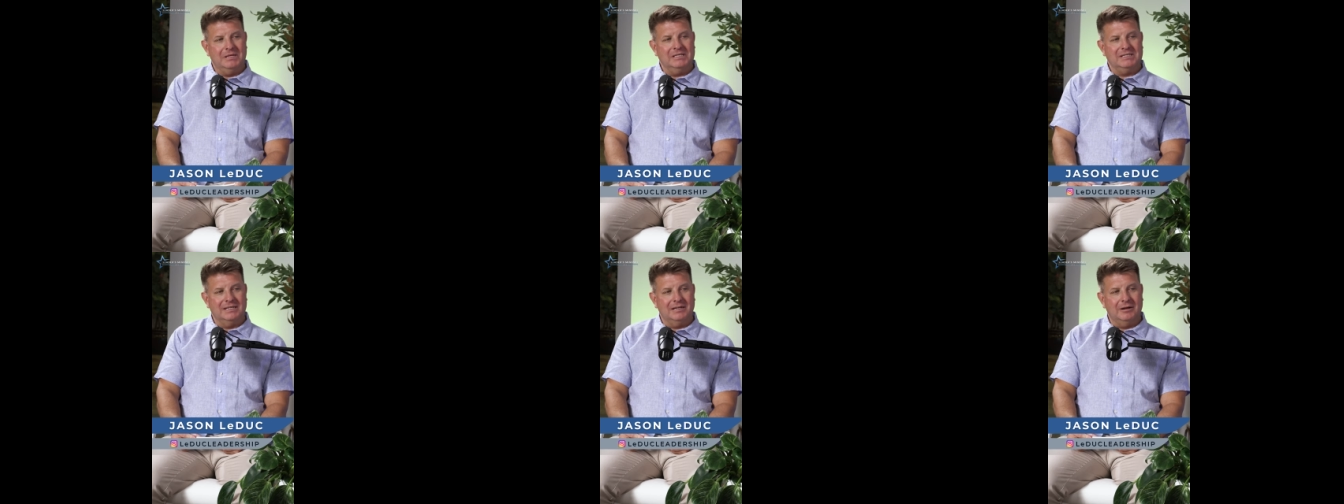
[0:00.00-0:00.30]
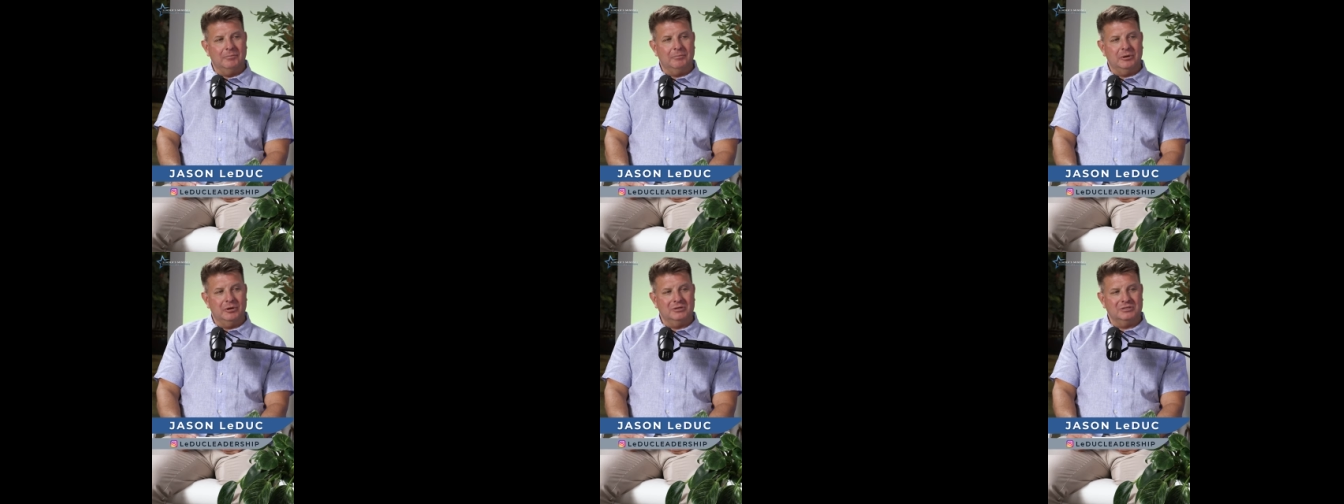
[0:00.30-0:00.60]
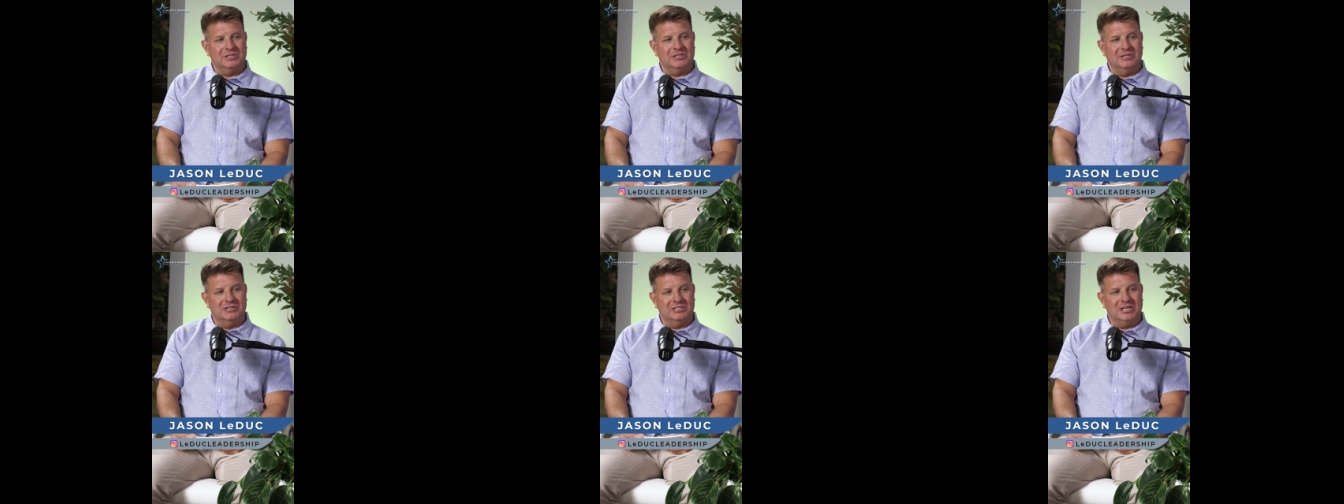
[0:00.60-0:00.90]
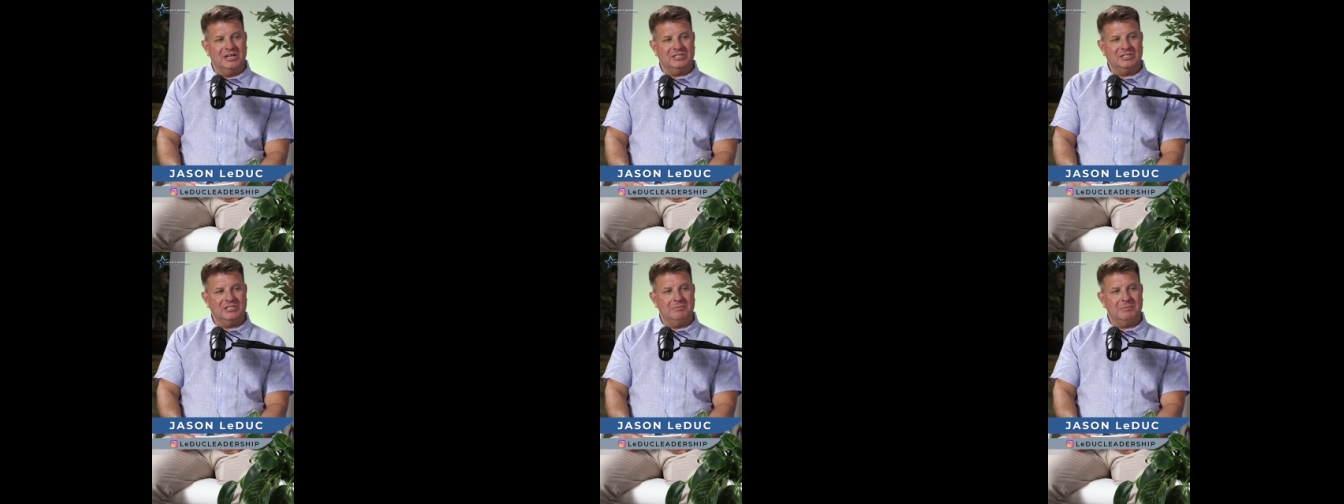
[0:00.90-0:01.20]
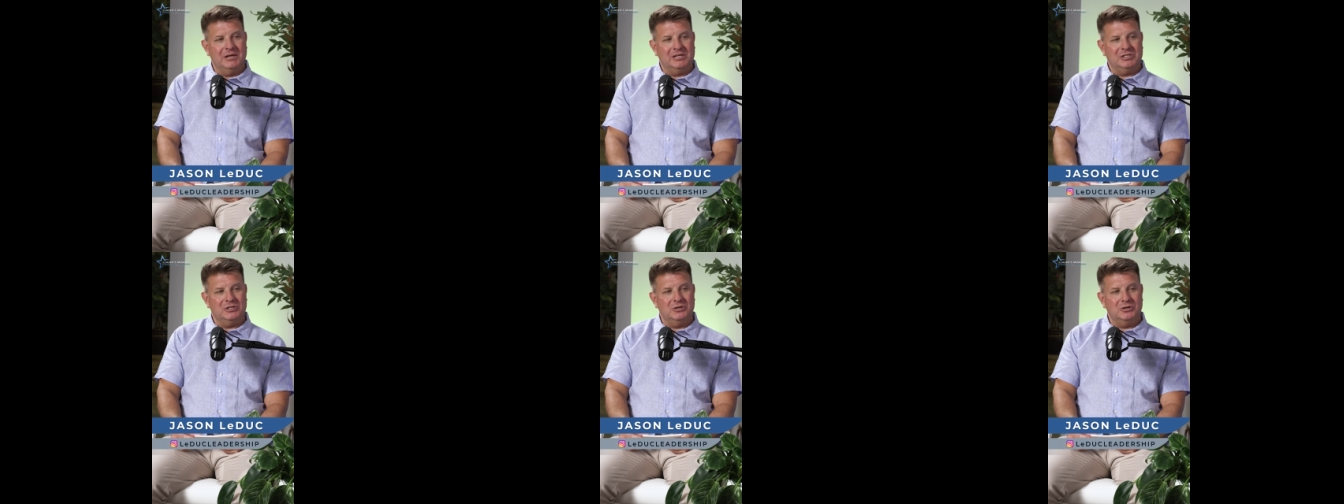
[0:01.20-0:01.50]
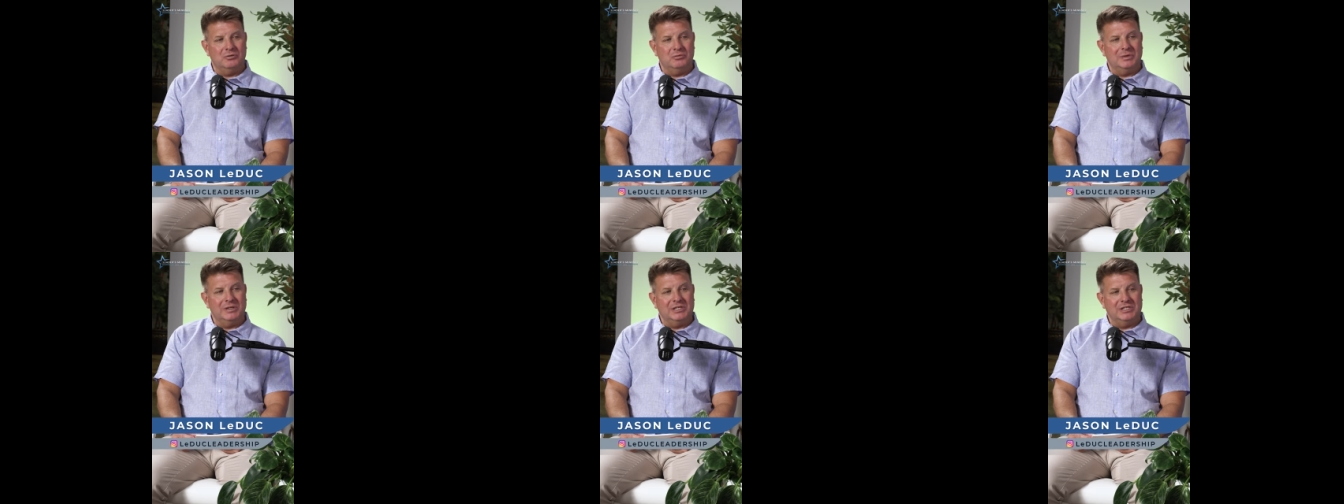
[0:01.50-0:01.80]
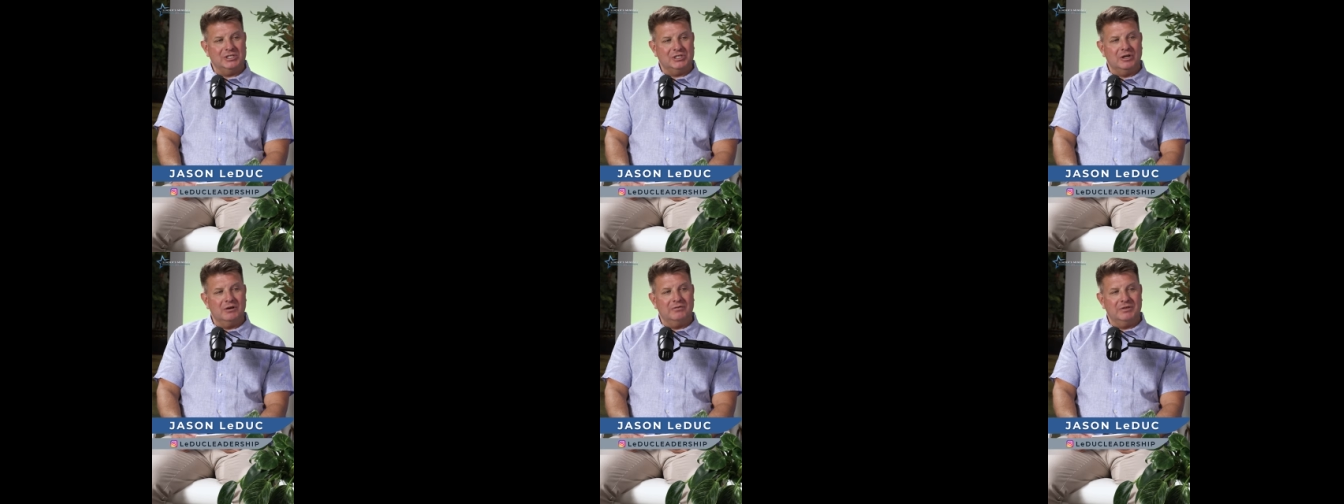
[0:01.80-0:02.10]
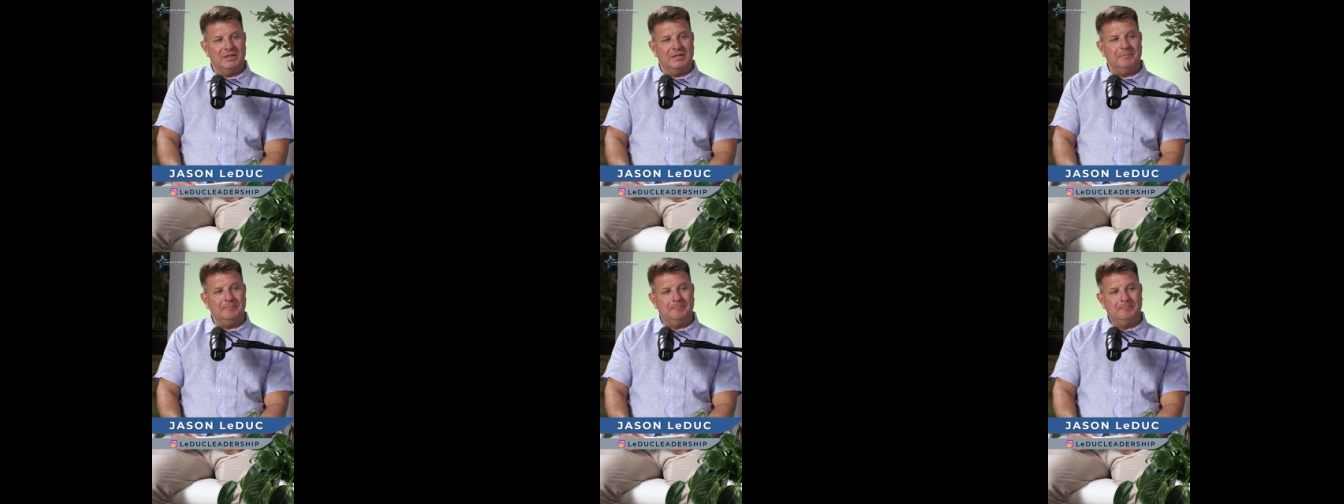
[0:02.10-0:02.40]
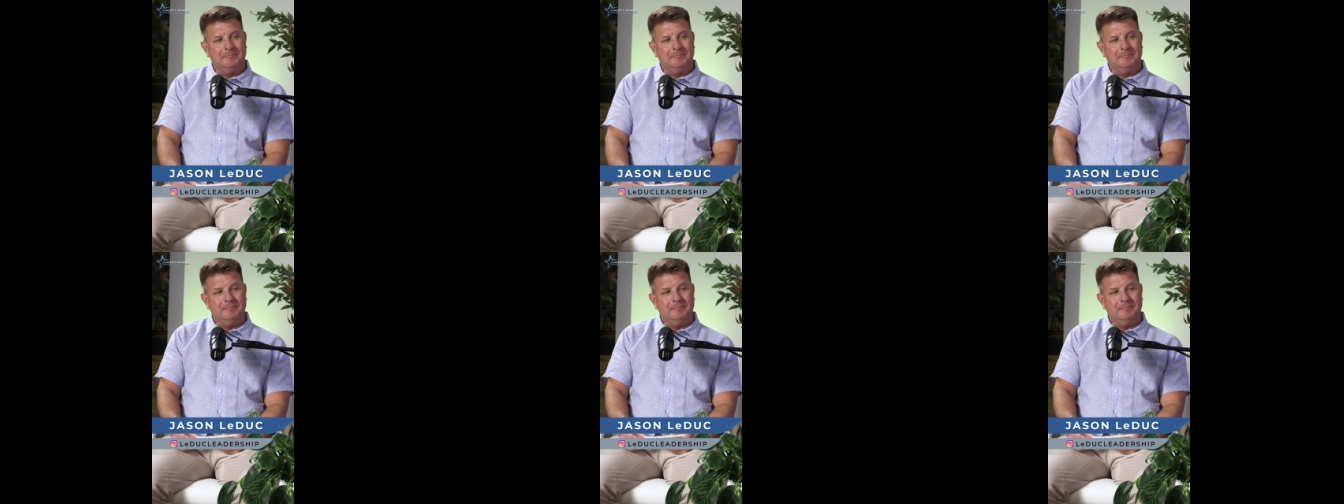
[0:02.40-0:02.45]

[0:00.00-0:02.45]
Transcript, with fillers: needs a little personal touch to make sure you're yeah. really serving them.